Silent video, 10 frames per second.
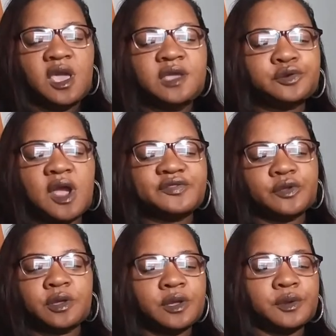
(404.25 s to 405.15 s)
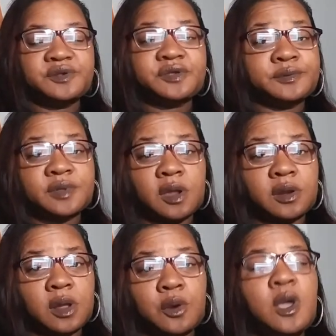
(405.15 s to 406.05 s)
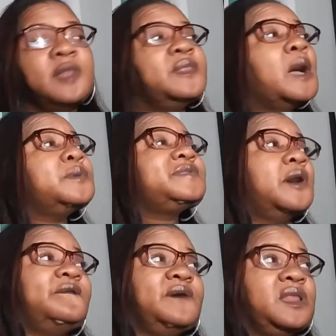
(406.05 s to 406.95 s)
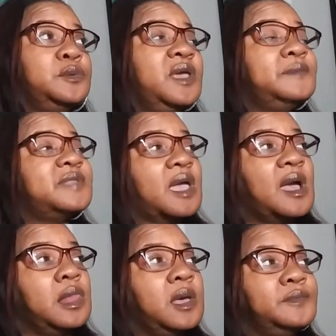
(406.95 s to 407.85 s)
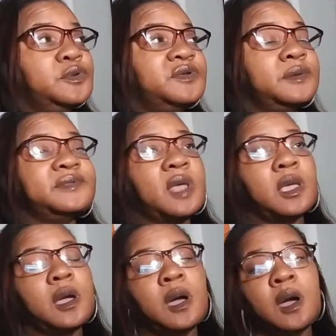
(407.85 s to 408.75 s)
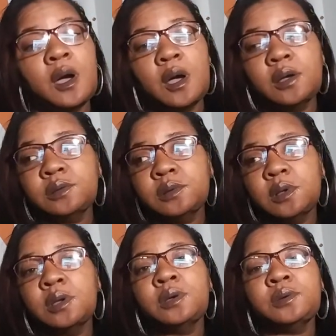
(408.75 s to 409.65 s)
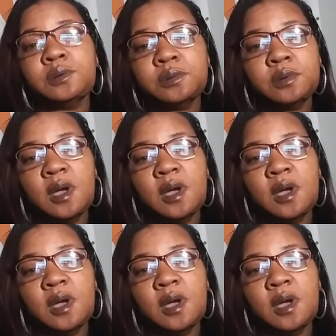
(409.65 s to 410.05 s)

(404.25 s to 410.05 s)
He tried to hug her and she was like, no. That was so funny. When he was like, I love you, she was like, oh, cool.